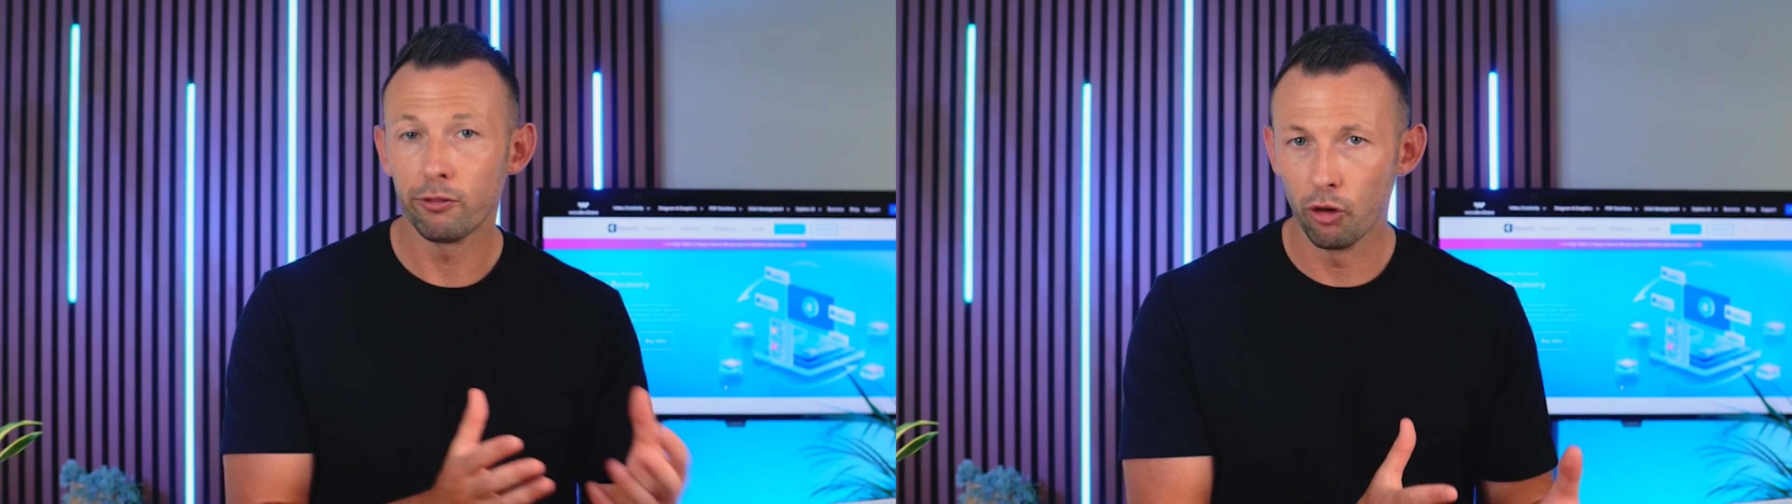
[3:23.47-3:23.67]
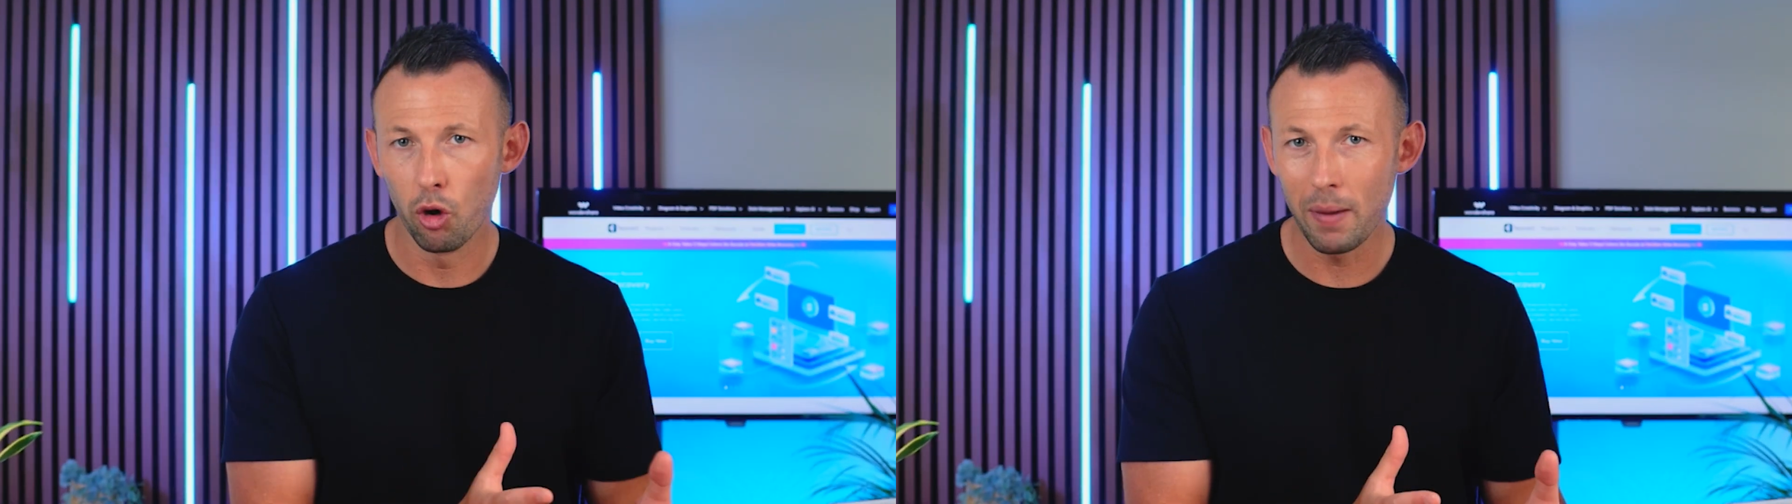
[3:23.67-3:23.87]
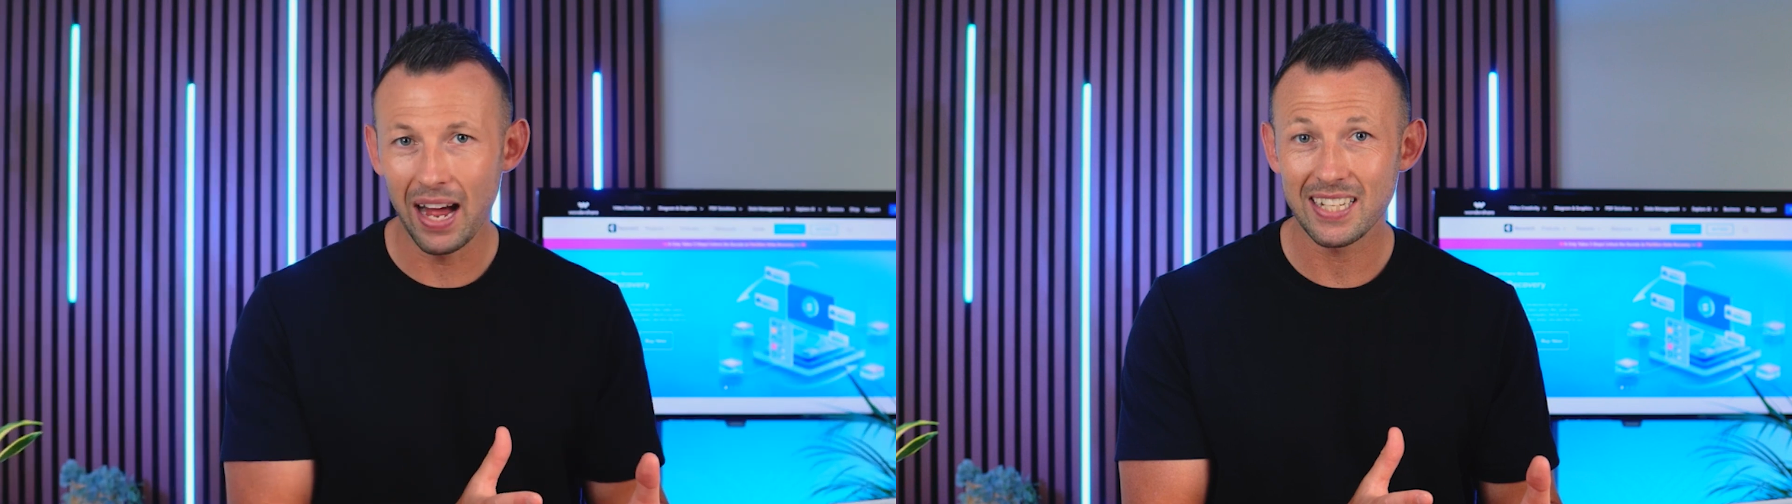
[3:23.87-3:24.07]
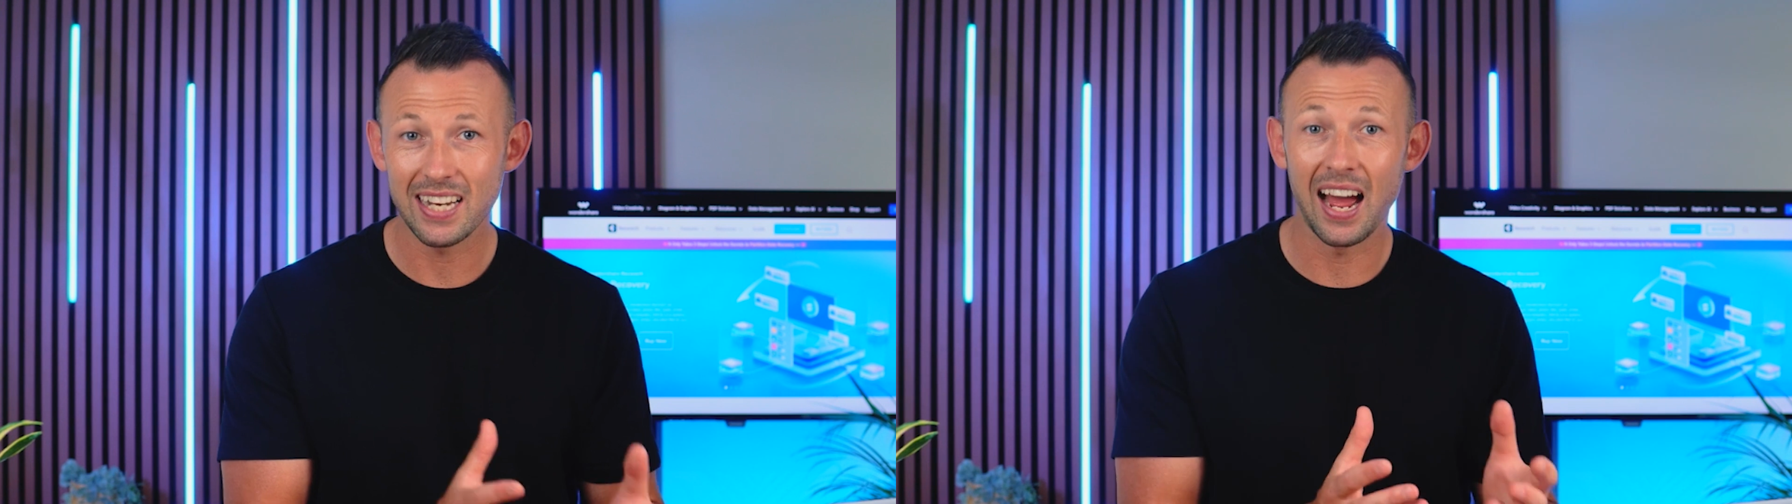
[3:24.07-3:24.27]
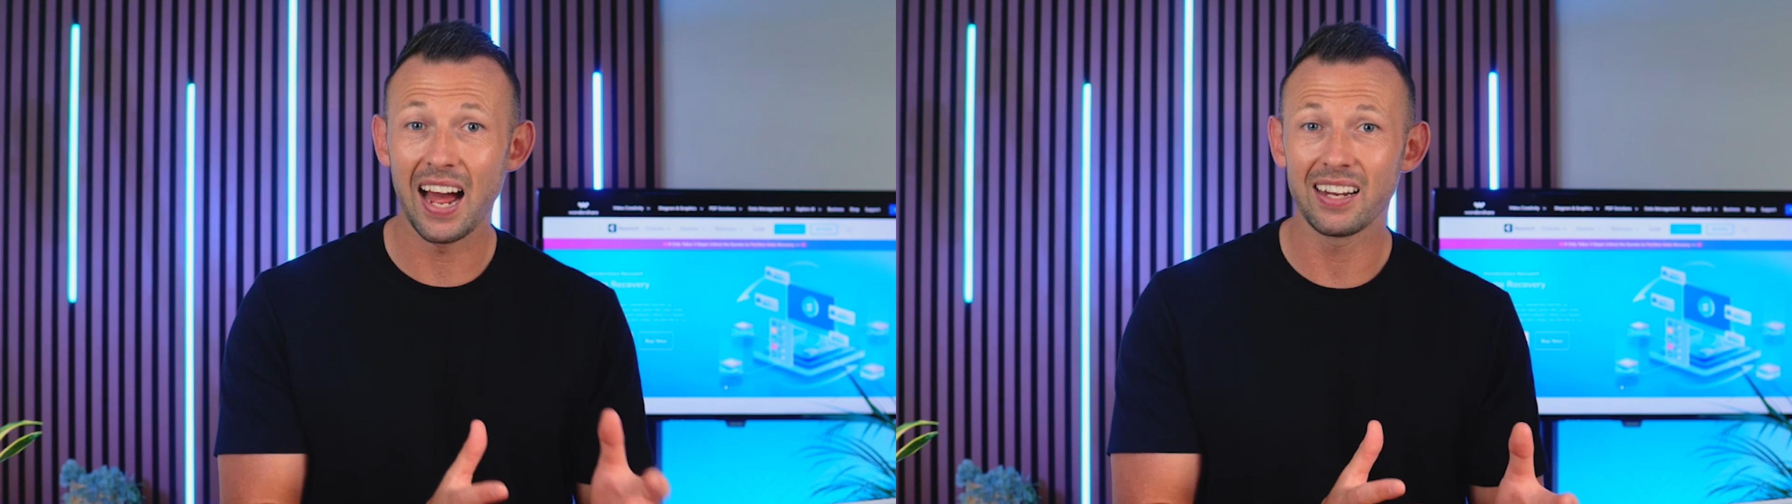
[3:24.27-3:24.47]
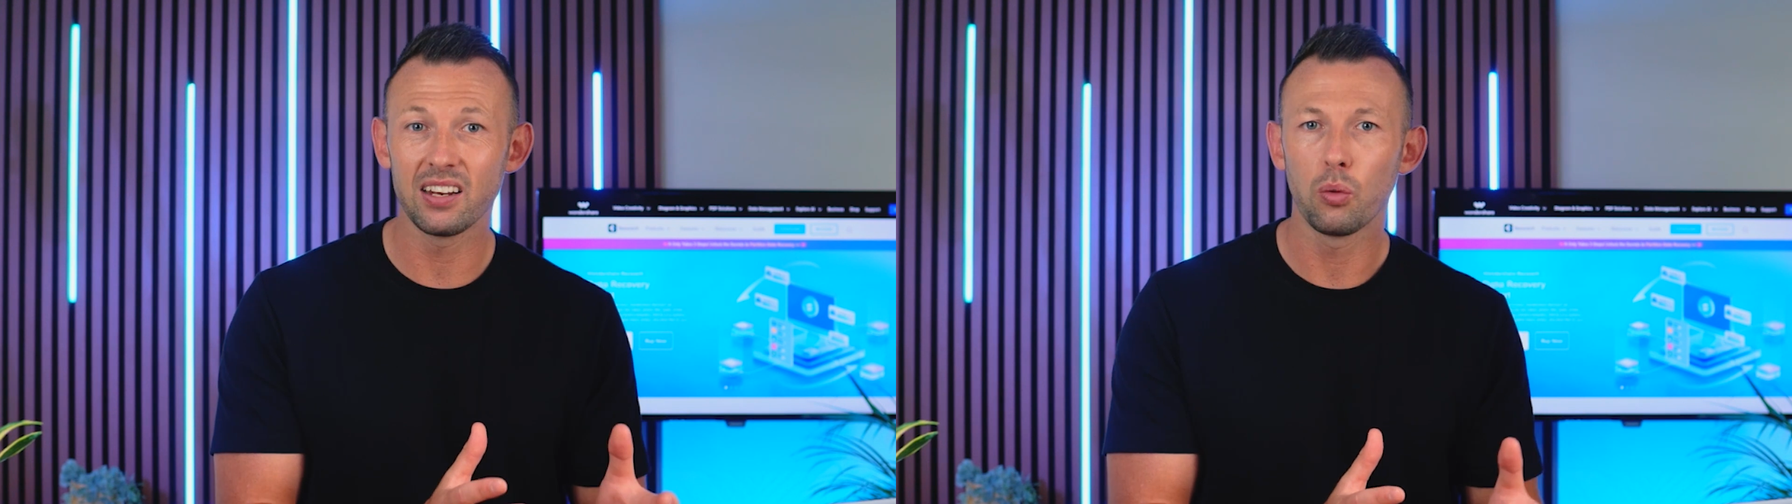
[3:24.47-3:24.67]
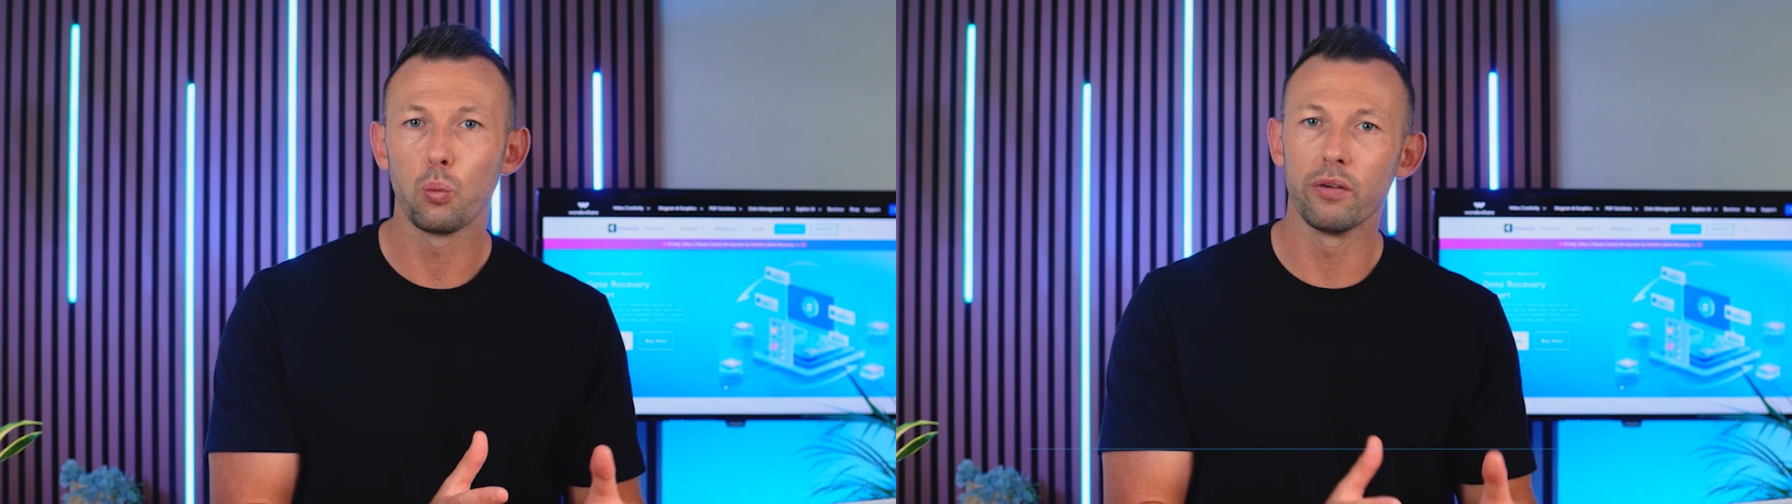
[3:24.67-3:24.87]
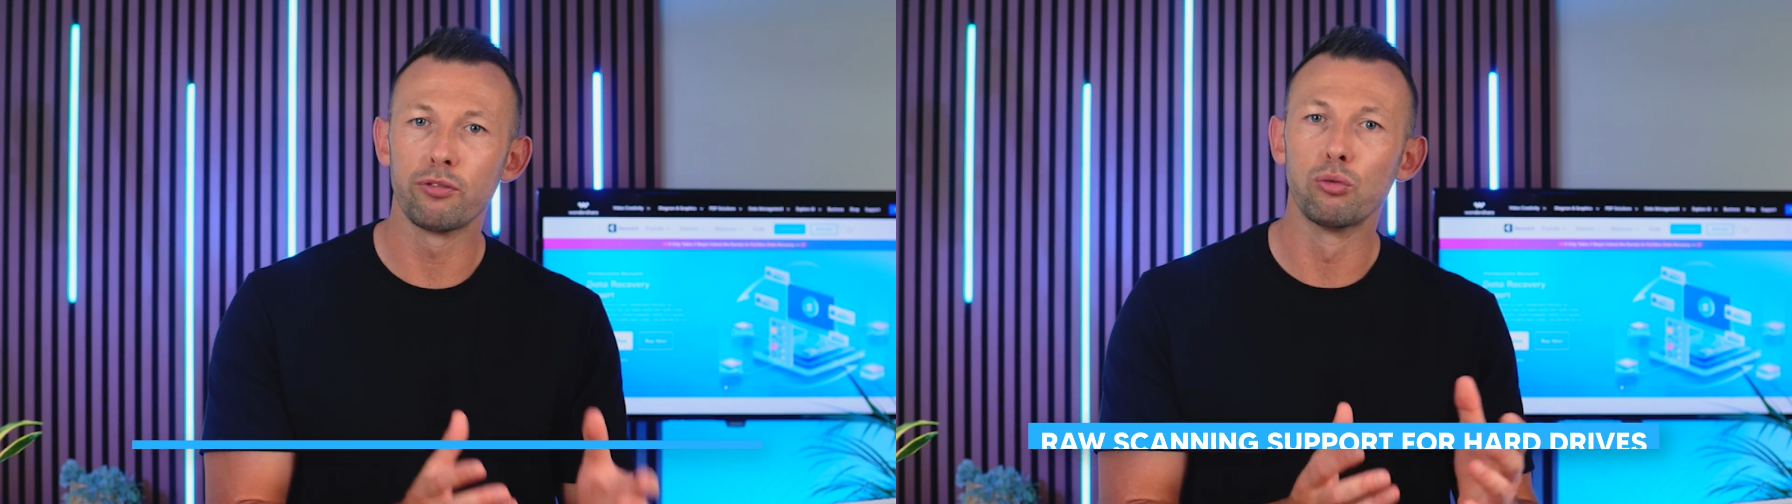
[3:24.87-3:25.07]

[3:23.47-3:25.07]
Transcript: formats are added with